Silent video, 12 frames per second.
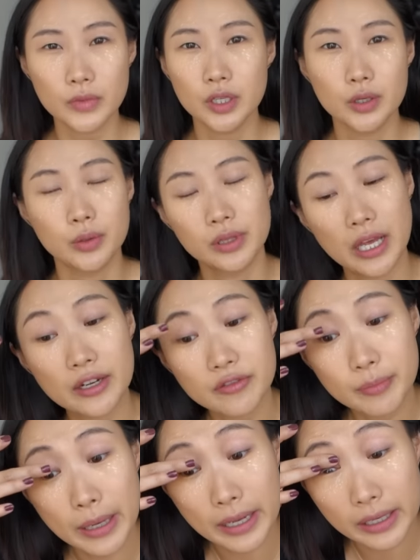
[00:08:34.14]
you know, a lot
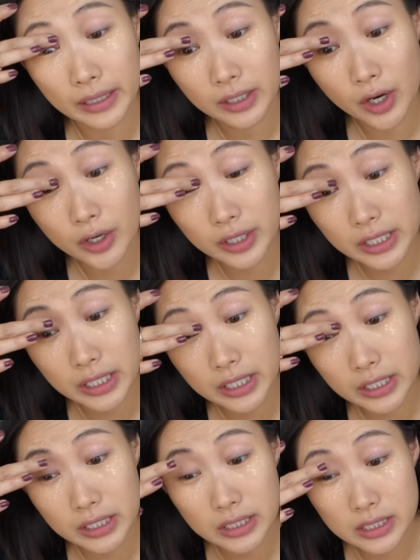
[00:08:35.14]
of my
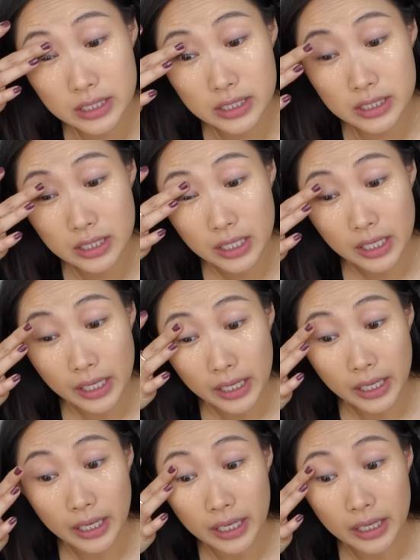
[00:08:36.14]
cardigans
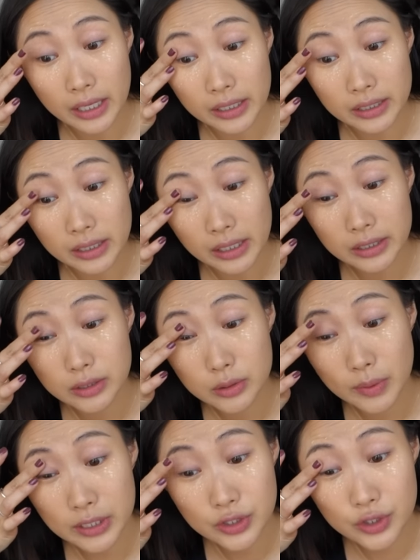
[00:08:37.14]
and like
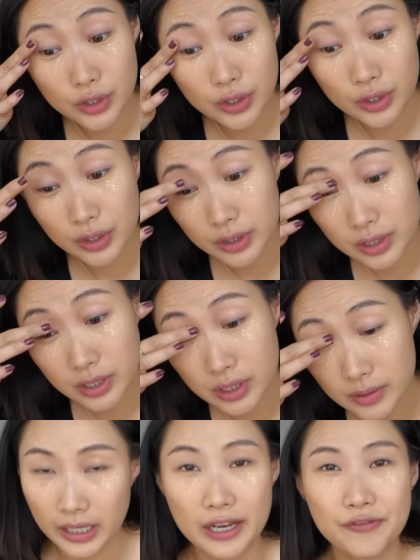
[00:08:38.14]

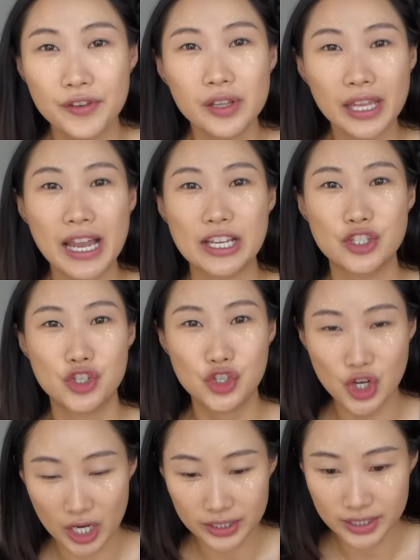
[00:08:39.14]
sweatshirts. And I feel like I
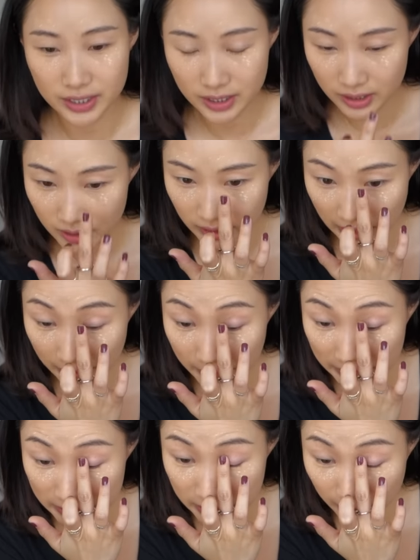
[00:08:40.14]
just got
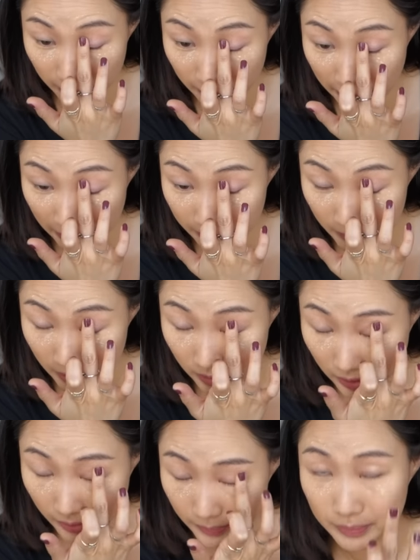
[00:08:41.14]
my
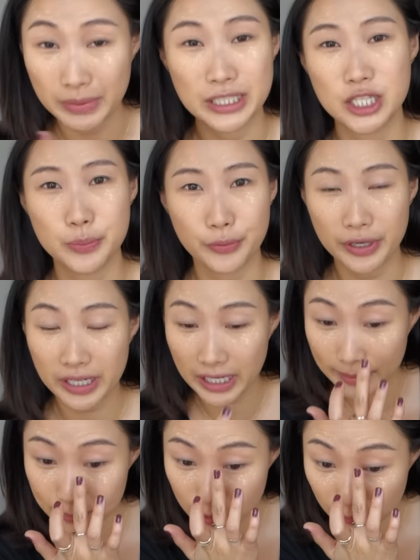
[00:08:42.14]
my spring
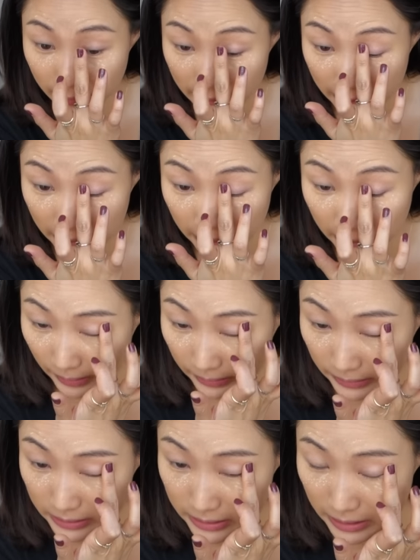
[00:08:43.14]
capsule ready.
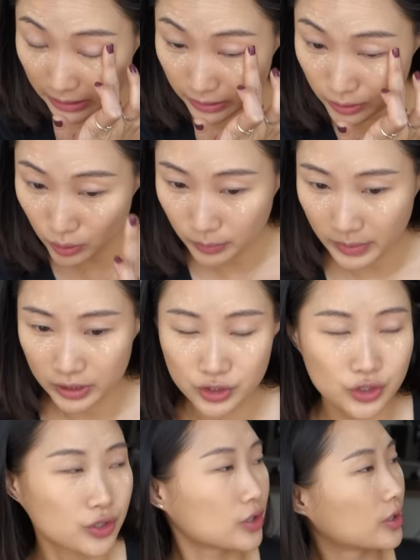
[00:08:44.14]
And it's not so
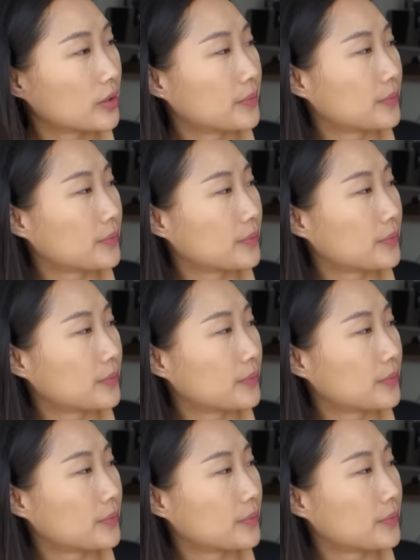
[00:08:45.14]
much,